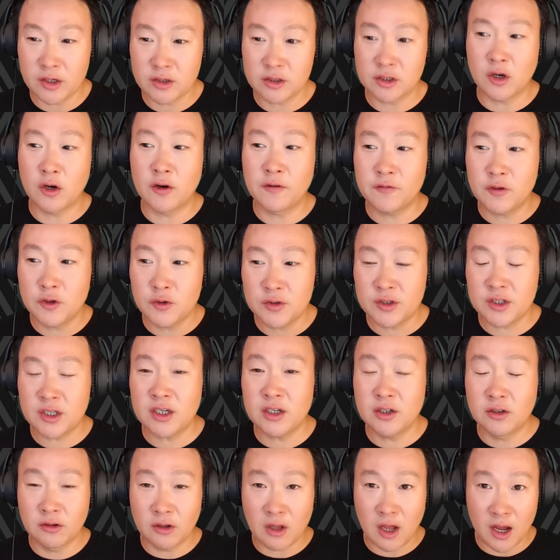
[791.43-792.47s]
So if you see
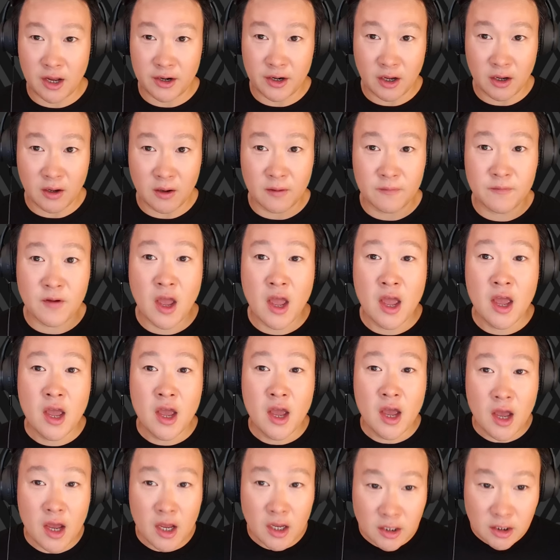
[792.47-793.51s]
a lot of
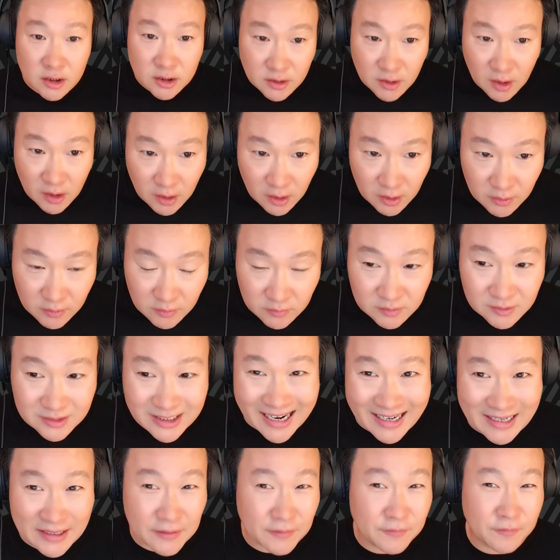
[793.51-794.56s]

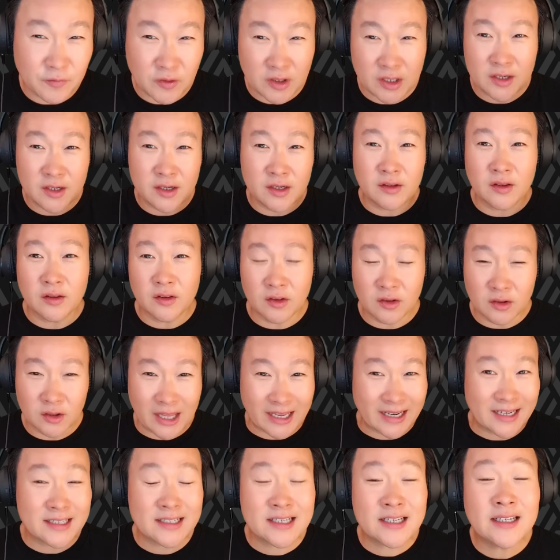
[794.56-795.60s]
kind of the,
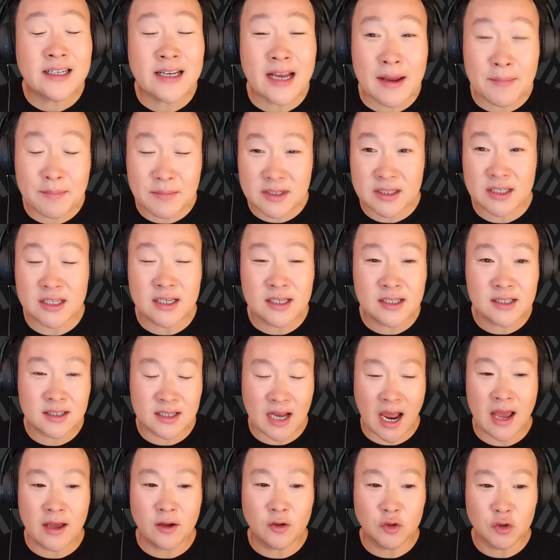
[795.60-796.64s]
like, a TMZ
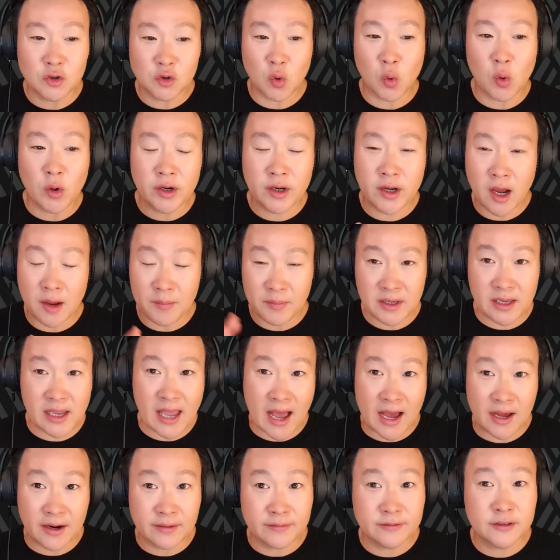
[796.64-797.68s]
style story coming
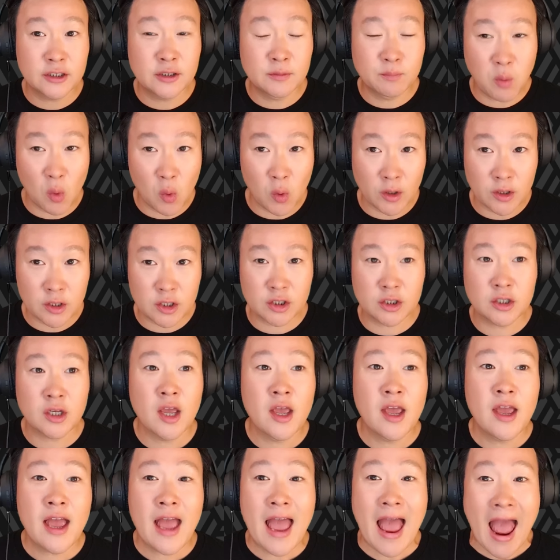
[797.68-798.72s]
out of sports,
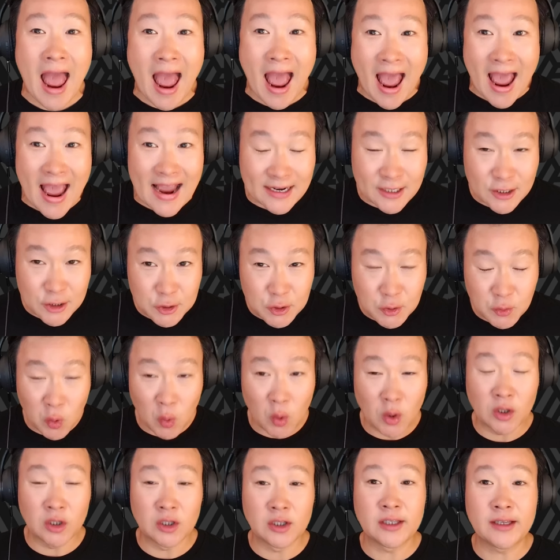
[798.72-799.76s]

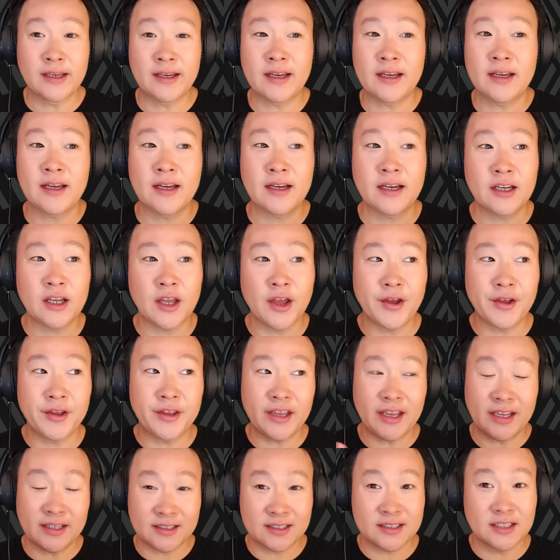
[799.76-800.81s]
actually
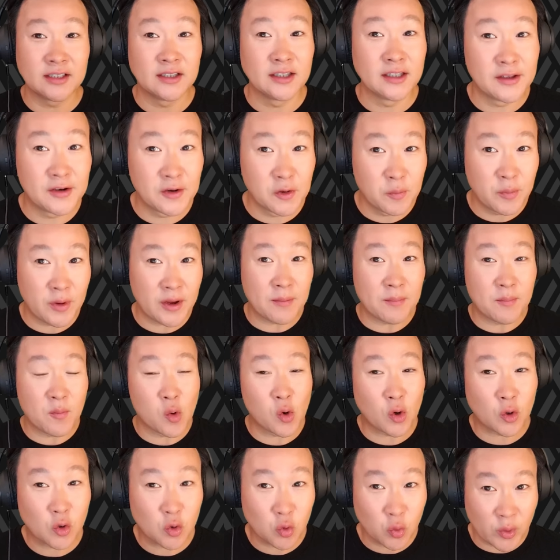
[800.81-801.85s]
it's a little bit
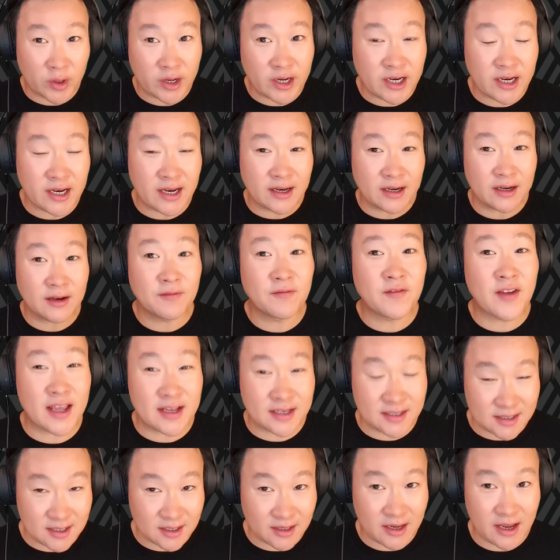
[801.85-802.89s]
more gritty and
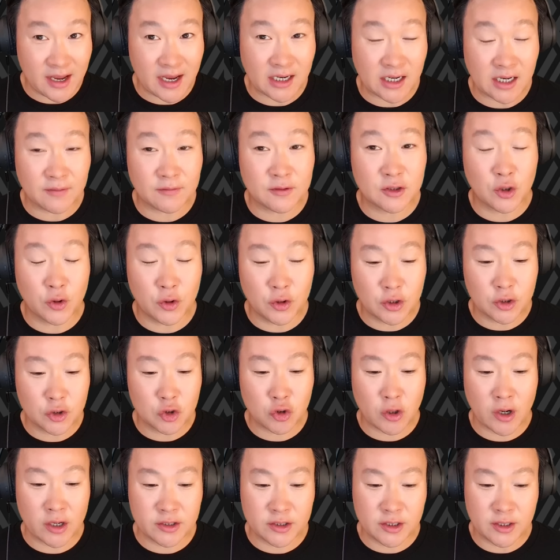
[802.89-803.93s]
investigative, so you could
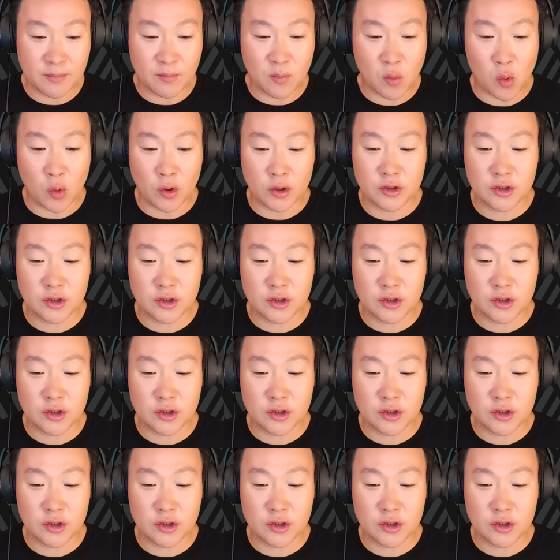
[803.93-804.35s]
trust it more.